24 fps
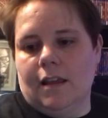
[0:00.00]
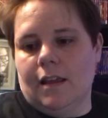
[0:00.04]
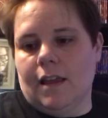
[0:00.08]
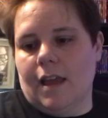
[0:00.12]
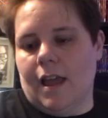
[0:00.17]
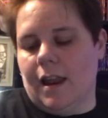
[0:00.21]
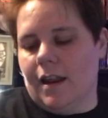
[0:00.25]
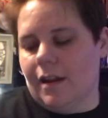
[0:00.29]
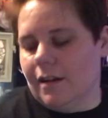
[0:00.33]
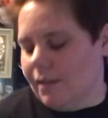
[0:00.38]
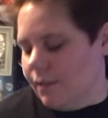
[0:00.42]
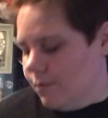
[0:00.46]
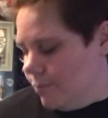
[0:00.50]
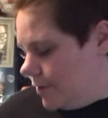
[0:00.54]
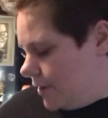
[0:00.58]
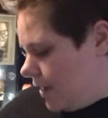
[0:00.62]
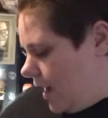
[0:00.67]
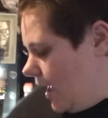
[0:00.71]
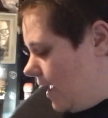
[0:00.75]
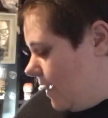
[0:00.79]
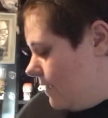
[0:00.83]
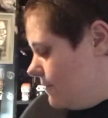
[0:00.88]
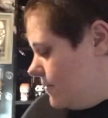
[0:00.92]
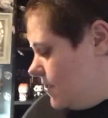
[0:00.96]
And another one
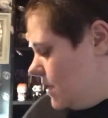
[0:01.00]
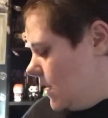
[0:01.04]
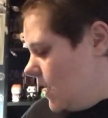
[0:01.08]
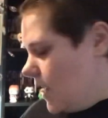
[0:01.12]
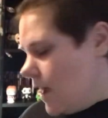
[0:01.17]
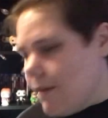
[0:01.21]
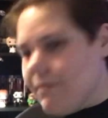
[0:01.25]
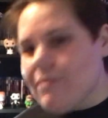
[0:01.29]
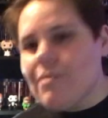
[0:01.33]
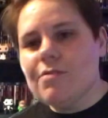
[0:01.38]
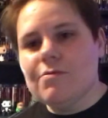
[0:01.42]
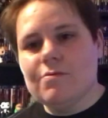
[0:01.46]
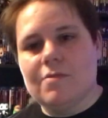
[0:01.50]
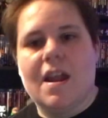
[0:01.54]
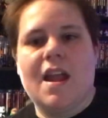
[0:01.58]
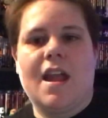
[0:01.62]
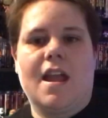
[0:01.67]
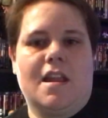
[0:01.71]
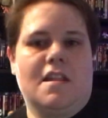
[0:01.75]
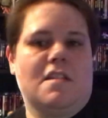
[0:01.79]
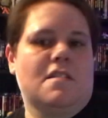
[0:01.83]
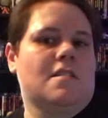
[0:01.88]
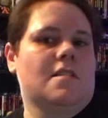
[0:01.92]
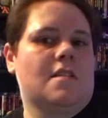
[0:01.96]
I have never
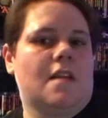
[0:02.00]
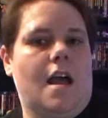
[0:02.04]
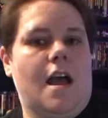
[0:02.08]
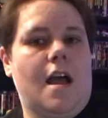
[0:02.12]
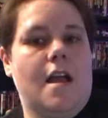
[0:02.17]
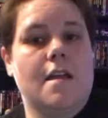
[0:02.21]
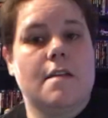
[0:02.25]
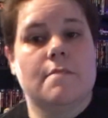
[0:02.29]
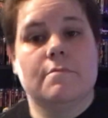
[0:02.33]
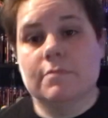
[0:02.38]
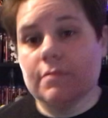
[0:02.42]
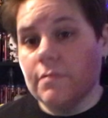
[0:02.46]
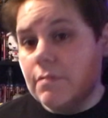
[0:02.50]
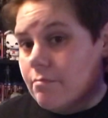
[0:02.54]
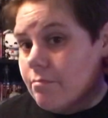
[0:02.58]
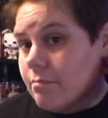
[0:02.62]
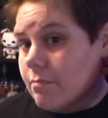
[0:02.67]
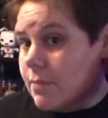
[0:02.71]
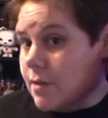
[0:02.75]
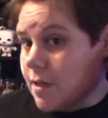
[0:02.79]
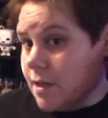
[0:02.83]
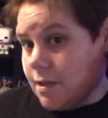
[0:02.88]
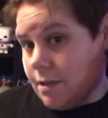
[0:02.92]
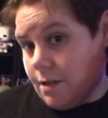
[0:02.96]
read. I am
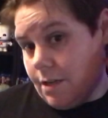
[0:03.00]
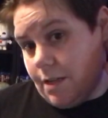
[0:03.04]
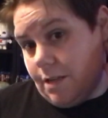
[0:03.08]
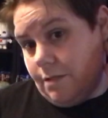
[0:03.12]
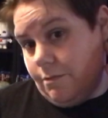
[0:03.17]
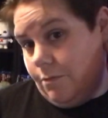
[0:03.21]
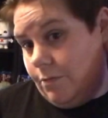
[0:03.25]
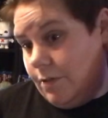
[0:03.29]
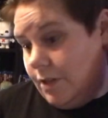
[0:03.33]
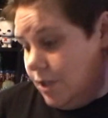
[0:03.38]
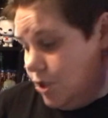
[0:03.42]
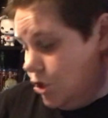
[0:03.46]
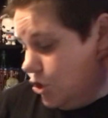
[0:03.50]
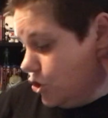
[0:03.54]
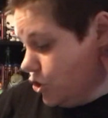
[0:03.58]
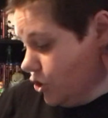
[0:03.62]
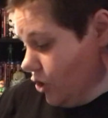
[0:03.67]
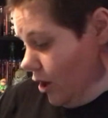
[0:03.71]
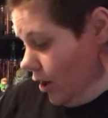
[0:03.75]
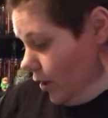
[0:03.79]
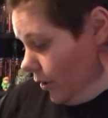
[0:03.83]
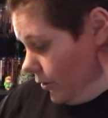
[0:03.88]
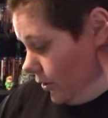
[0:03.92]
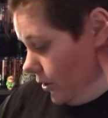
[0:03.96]
really
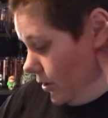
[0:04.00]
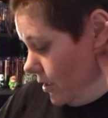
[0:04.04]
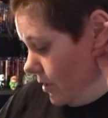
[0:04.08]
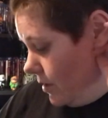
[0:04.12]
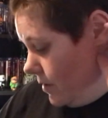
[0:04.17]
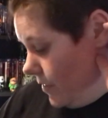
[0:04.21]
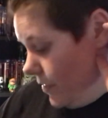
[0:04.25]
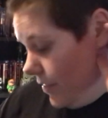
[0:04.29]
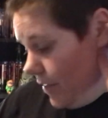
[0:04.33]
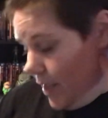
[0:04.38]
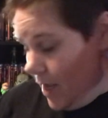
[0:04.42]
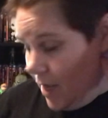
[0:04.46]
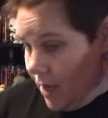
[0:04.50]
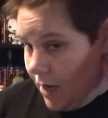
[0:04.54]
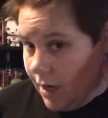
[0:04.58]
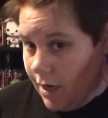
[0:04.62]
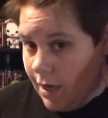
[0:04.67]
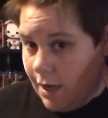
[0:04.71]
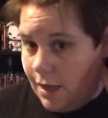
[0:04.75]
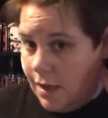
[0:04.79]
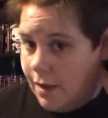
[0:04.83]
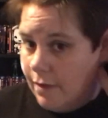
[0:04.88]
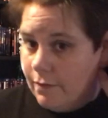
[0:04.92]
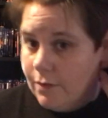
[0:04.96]
shocked that
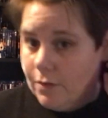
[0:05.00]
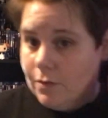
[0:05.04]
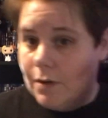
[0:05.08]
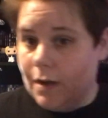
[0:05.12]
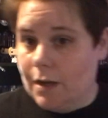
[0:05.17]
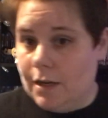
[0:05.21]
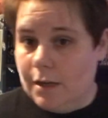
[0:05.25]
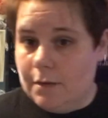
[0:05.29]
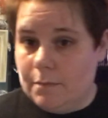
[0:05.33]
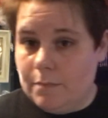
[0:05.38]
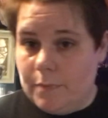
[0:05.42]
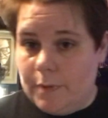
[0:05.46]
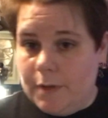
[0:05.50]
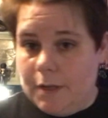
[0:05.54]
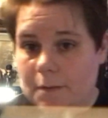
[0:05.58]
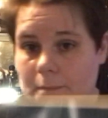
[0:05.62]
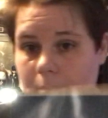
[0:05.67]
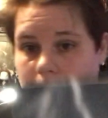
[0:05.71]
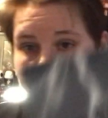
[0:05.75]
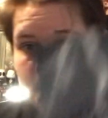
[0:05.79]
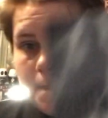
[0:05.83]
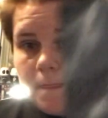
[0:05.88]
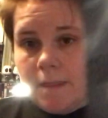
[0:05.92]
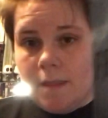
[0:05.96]
I haven't read it, but
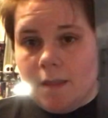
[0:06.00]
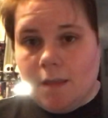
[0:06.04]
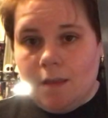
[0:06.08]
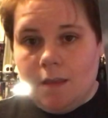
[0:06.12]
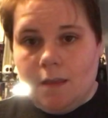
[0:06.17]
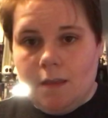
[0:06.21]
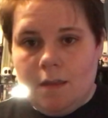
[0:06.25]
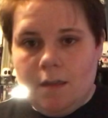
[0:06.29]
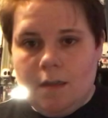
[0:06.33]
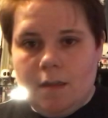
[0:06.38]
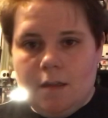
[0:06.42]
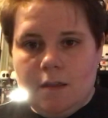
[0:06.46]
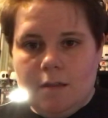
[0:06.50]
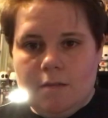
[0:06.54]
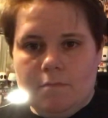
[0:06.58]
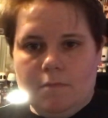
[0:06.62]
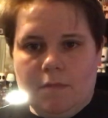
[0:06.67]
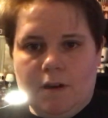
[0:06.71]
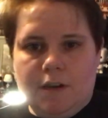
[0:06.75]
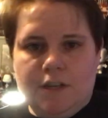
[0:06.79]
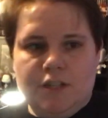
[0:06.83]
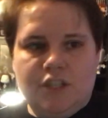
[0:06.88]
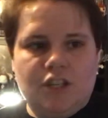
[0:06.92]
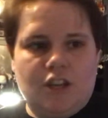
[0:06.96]

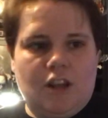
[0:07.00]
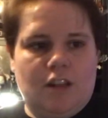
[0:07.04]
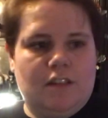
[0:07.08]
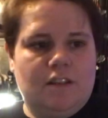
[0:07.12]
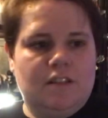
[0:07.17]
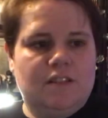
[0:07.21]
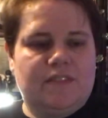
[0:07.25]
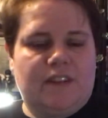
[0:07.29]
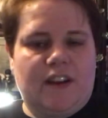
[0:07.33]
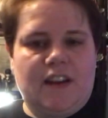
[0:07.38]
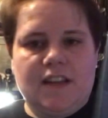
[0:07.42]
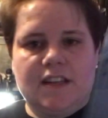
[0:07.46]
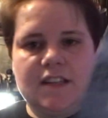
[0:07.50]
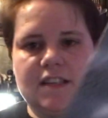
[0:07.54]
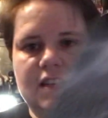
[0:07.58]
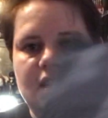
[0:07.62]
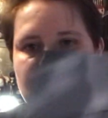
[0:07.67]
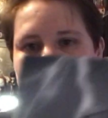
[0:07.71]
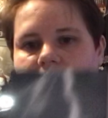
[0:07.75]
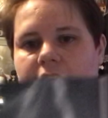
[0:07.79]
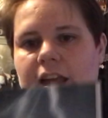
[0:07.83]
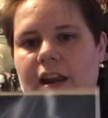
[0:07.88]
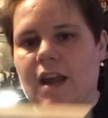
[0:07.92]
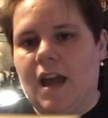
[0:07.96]
Mary Shelley's
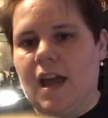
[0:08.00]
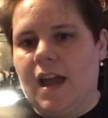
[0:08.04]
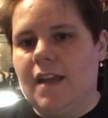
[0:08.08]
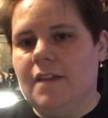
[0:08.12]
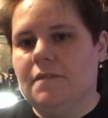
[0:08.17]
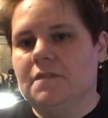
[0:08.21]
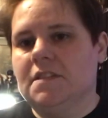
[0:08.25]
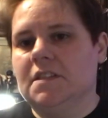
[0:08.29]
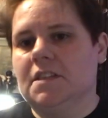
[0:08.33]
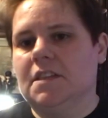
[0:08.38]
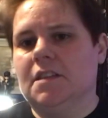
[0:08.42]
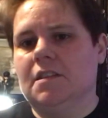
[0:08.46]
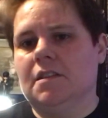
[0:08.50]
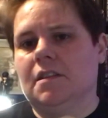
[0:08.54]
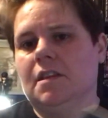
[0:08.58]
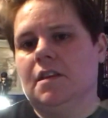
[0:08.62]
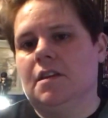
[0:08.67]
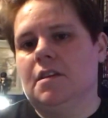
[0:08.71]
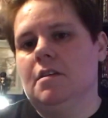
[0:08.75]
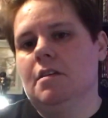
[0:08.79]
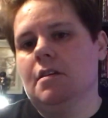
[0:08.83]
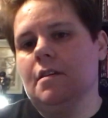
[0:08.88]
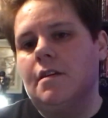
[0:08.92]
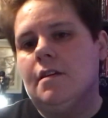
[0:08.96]
Frankenstein. I have seen
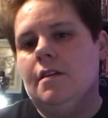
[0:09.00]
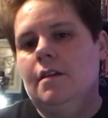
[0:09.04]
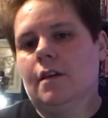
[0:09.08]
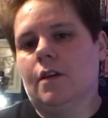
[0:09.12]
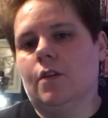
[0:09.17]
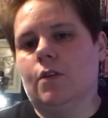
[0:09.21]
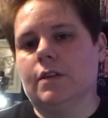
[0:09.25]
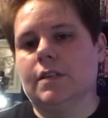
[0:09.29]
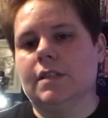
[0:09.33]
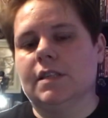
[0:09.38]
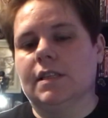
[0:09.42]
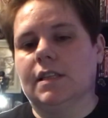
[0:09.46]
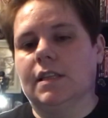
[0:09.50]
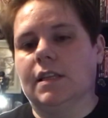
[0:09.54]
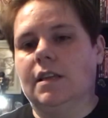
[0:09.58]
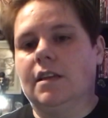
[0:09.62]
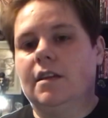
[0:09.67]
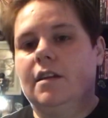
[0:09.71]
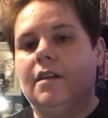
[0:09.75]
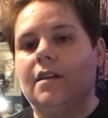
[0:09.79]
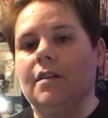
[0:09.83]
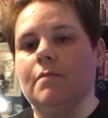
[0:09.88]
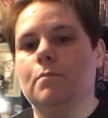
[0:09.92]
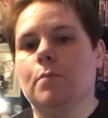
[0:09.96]
the
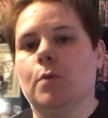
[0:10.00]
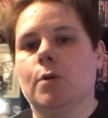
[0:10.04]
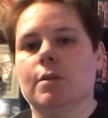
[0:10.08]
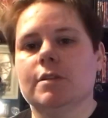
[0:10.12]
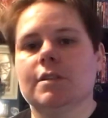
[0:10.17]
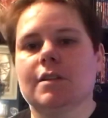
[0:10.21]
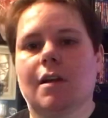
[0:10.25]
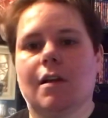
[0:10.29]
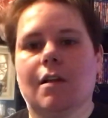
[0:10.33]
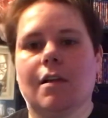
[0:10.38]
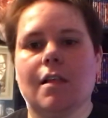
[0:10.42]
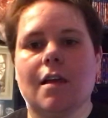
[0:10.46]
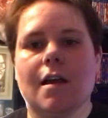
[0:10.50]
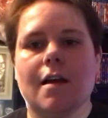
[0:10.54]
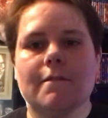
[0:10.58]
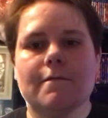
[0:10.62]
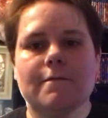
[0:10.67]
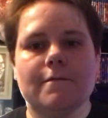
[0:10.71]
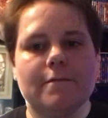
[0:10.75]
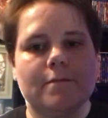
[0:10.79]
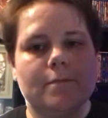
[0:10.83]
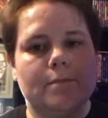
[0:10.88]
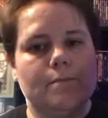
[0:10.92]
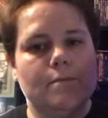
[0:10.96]
Boris Karloff
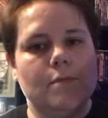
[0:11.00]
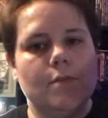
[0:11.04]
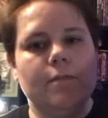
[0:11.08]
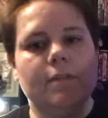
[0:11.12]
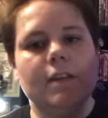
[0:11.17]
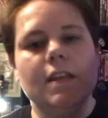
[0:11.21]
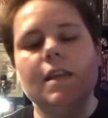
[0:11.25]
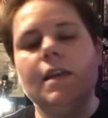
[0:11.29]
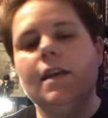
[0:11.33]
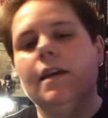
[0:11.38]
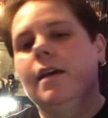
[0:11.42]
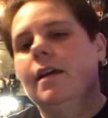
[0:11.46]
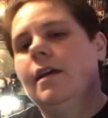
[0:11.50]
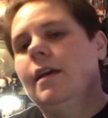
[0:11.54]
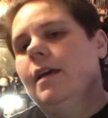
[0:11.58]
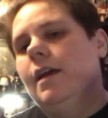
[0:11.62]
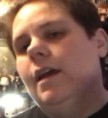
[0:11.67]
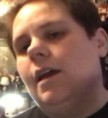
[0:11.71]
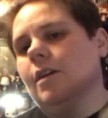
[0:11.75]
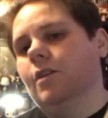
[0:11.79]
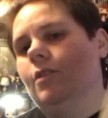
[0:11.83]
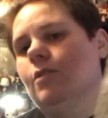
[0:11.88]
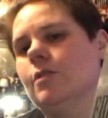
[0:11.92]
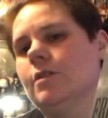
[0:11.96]
movie,
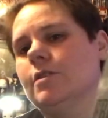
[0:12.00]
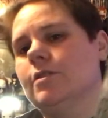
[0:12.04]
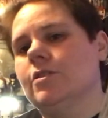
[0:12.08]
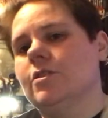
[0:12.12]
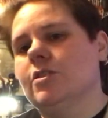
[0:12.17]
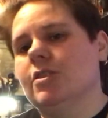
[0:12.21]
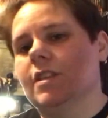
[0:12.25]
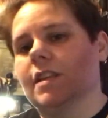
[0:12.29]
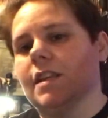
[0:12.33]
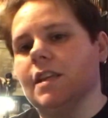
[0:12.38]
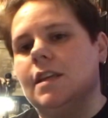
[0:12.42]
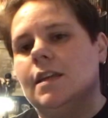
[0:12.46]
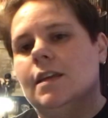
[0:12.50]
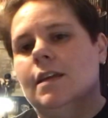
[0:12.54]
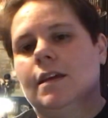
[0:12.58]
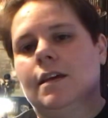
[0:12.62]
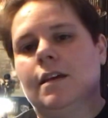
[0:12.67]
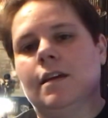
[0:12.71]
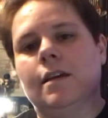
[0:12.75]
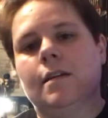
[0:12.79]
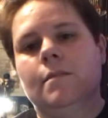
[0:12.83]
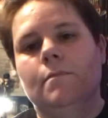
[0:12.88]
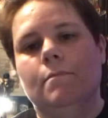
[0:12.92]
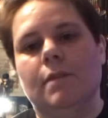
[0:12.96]
and of course
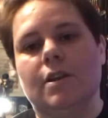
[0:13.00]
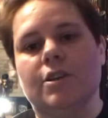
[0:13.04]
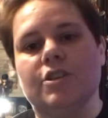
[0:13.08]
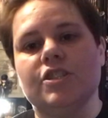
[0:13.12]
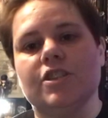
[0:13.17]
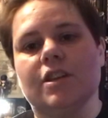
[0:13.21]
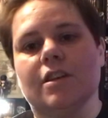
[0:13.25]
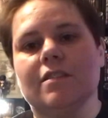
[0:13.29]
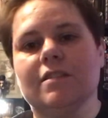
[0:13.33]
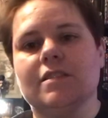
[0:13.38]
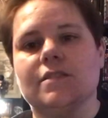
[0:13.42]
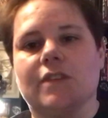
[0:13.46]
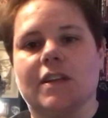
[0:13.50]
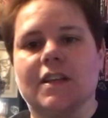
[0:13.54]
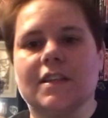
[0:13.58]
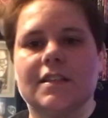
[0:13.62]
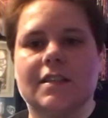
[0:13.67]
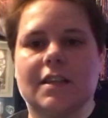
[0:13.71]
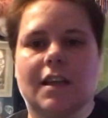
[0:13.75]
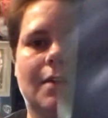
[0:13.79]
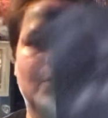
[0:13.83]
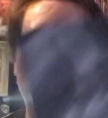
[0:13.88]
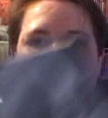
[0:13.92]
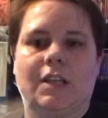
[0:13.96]
the Mary Shelley's
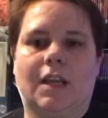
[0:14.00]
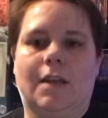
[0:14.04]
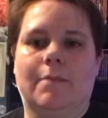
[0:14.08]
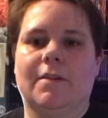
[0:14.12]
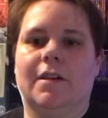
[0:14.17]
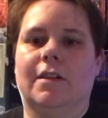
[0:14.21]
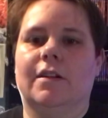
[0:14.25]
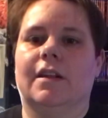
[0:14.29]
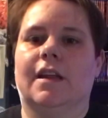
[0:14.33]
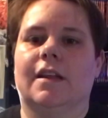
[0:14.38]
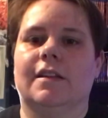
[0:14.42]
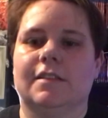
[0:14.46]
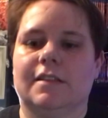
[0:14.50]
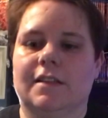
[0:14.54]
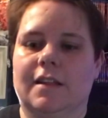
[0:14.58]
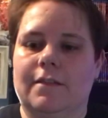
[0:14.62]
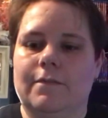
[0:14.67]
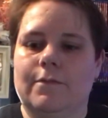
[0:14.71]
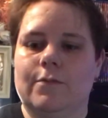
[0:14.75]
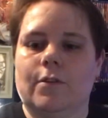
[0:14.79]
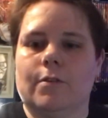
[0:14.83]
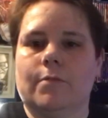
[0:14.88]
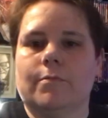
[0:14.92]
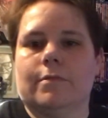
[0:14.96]
Frankenstein, which came out in
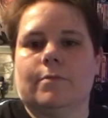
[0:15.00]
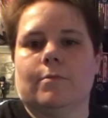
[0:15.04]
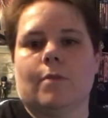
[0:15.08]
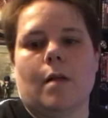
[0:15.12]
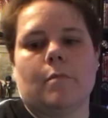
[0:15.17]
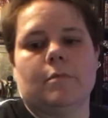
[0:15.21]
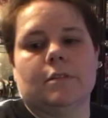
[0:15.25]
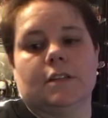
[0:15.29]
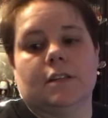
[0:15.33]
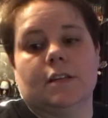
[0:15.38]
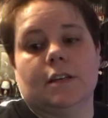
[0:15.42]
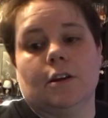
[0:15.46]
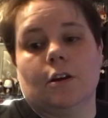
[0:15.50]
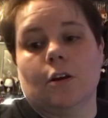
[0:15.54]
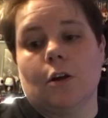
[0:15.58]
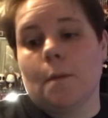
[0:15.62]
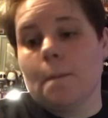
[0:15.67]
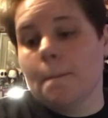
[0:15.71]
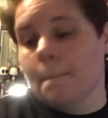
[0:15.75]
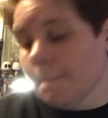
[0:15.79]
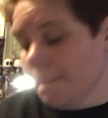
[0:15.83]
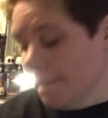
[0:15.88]
1994 with Robert De Niro.